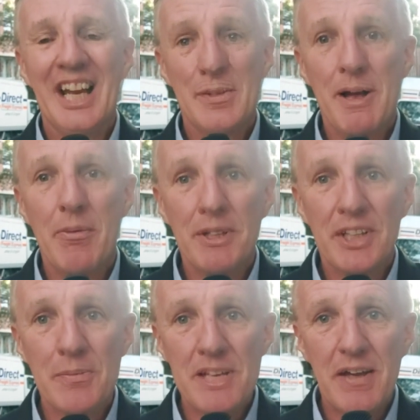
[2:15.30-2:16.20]
As Melbourne
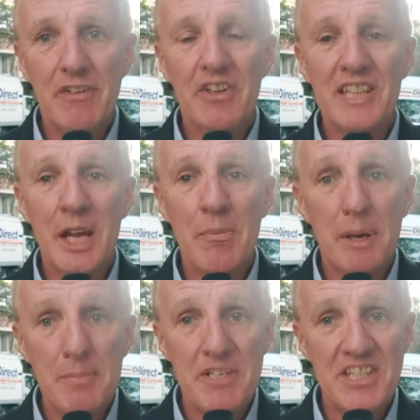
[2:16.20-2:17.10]
comes out of lockdown,
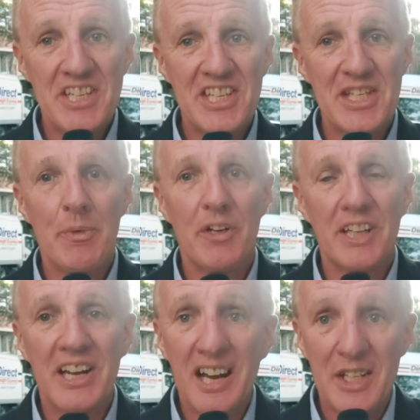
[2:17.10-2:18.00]
print businesses are
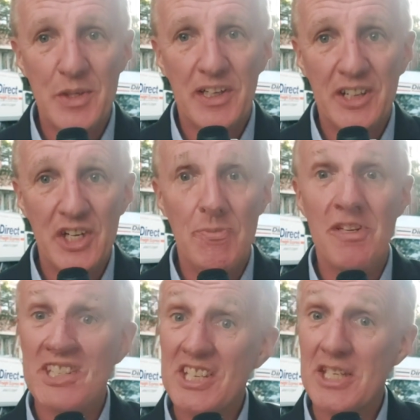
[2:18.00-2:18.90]
working hard to encourage
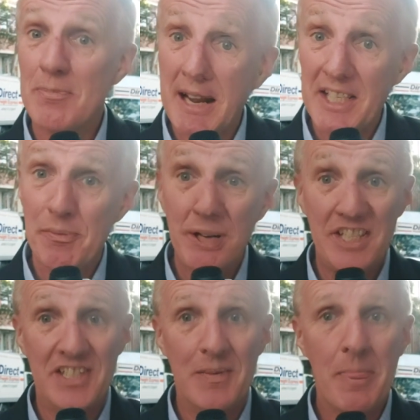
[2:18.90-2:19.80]
businesses back to
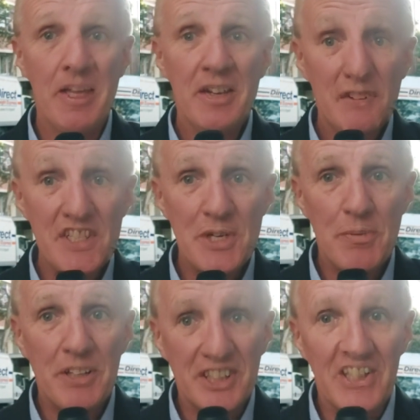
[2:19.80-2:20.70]
print.
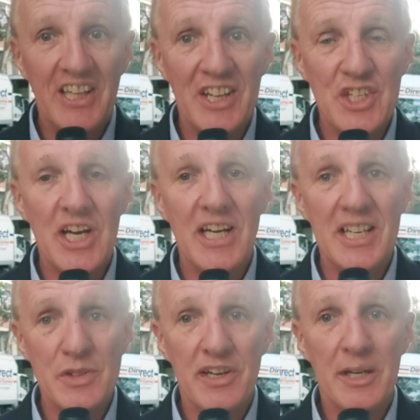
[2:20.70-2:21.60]
Vistaprint, the online giant,
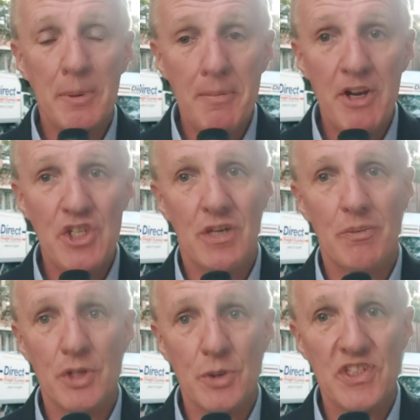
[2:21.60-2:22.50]
is running a promotion
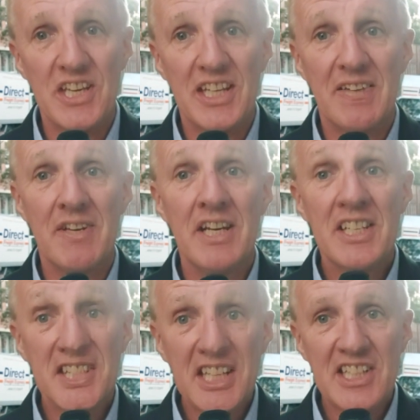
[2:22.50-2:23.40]
which will see it give
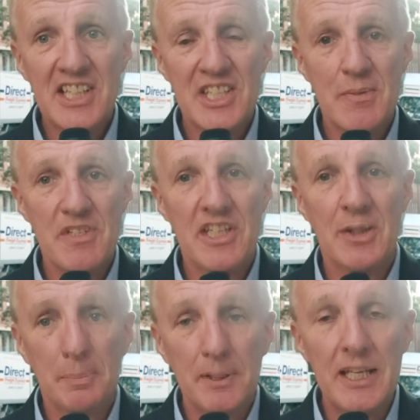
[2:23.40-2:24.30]
6 customers a
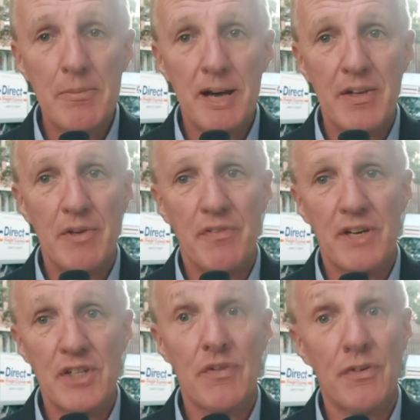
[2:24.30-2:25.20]
complete brand
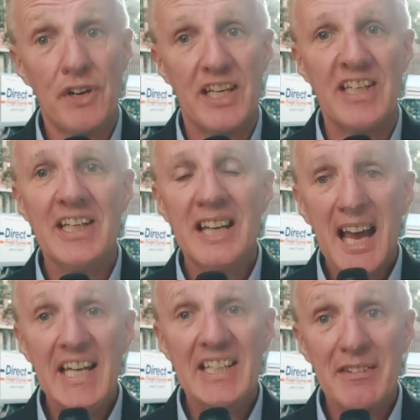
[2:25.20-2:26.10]
refresh for free
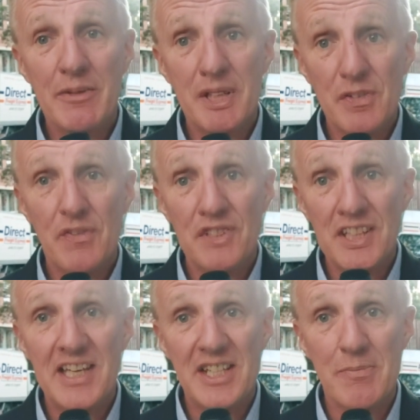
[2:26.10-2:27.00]
and give them each
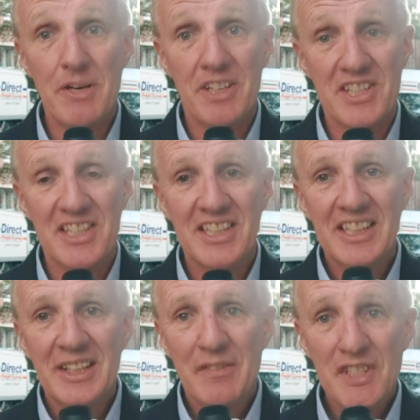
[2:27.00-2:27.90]
$15,000.
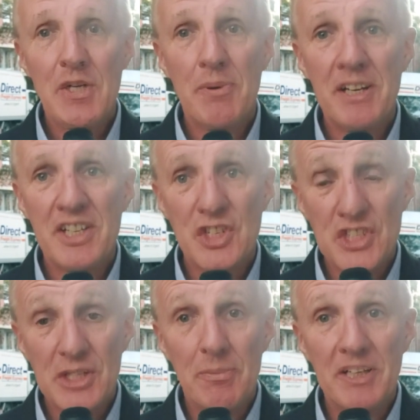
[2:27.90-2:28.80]
Vistaprint has
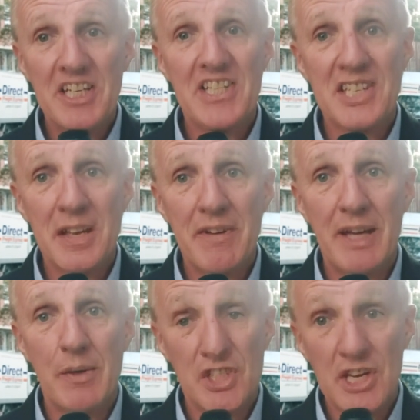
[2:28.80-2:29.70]
just completed a
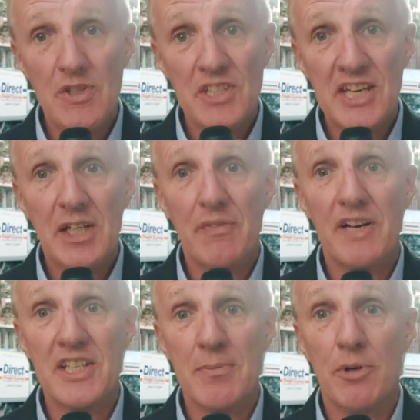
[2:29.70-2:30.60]
survey which shows the
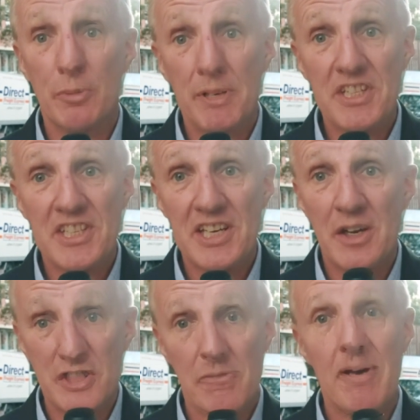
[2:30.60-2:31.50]
sacrifice small business
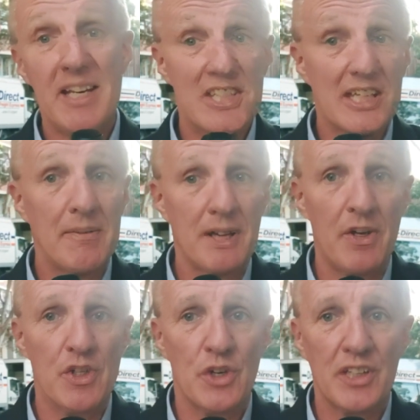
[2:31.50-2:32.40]
owners have made to keep
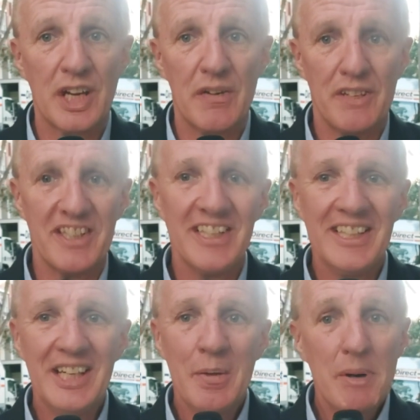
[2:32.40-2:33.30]
going during COVID.
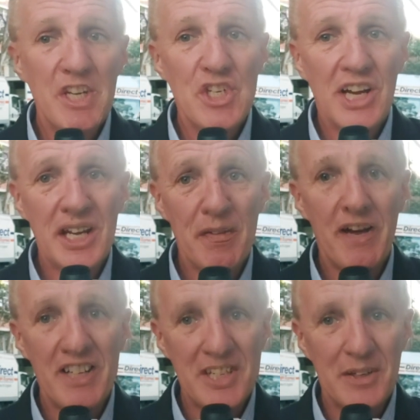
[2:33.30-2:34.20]
Print giant
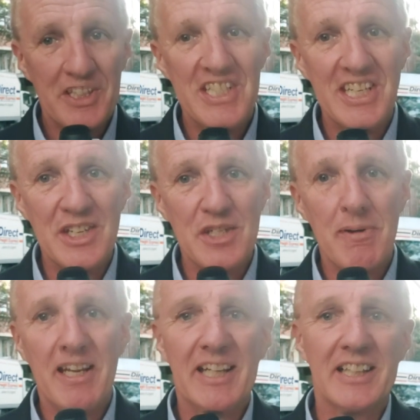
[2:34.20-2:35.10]
Ovato continues to
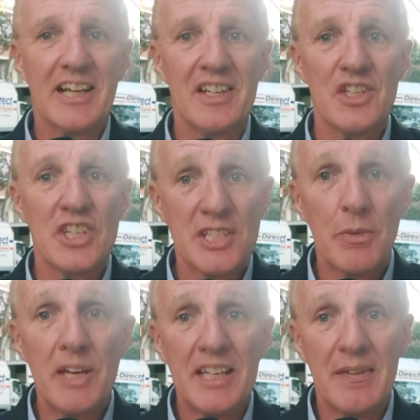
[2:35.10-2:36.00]
make headlines. Just a
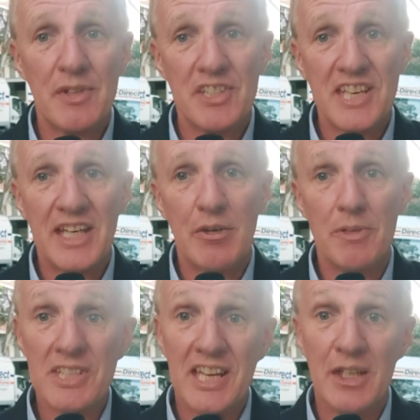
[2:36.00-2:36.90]
week after it said it would
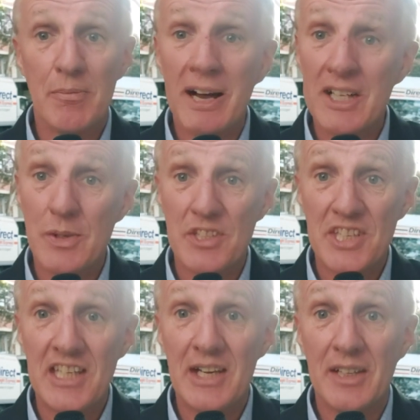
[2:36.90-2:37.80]
be saying goodbye to its
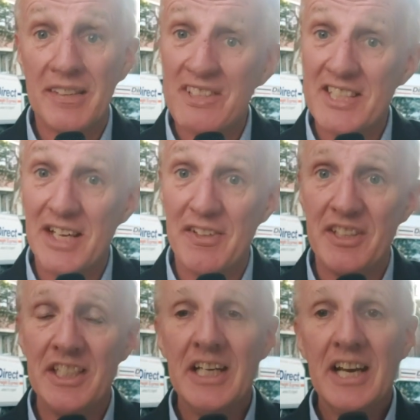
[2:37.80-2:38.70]
CEO Kevin
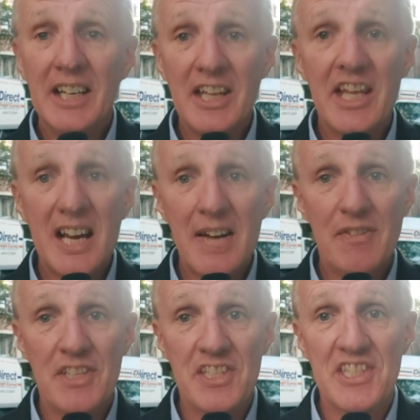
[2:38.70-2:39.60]
Slavin, another half
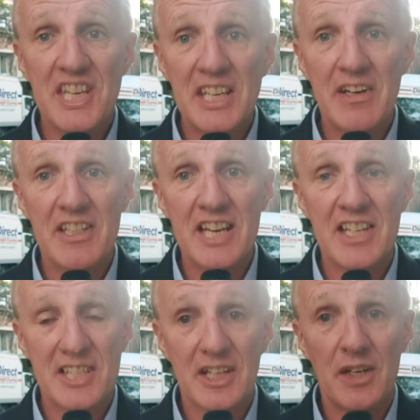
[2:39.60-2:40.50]
dozen senior
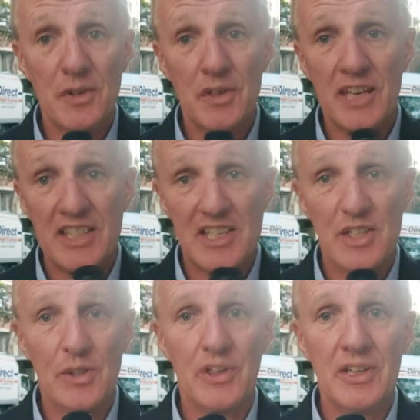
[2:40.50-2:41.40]
execs are going through the exit
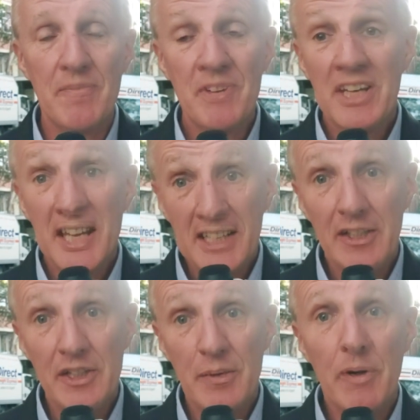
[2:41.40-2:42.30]
door,
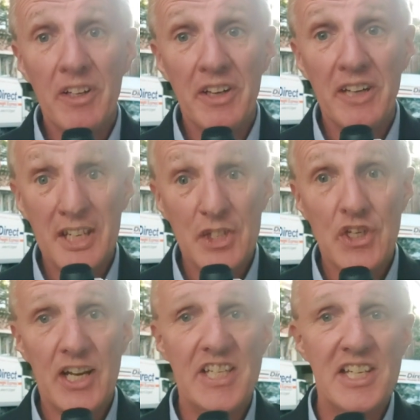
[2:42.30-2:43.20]
including well-known
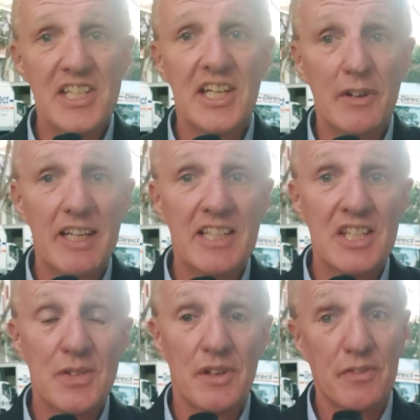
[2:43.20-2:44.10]
industry identity Craig
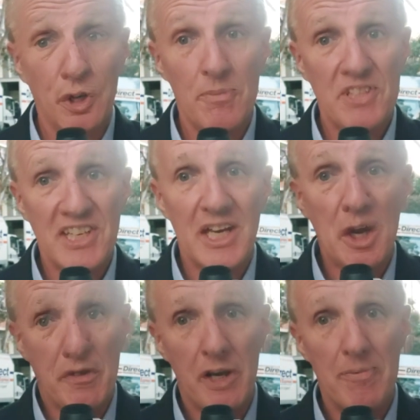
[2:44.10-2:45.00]
Dunsford, former
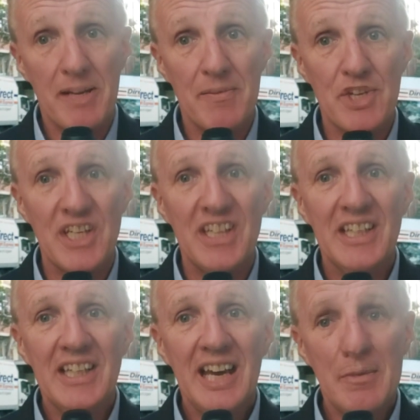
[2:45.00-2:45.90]
CEO of IPMG,
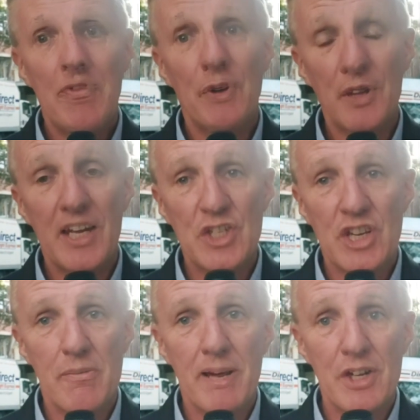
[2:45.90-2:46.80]
and before that
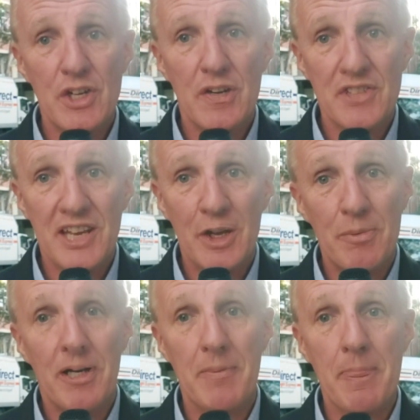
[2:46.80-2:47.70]
General Manager Offset
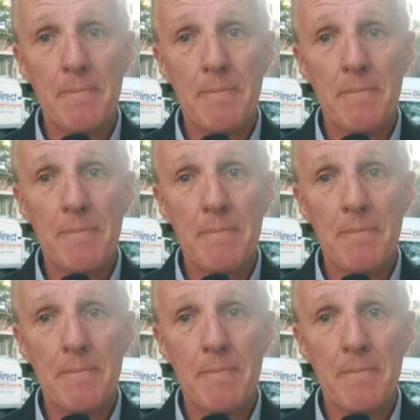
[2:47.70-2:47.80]
Alpine.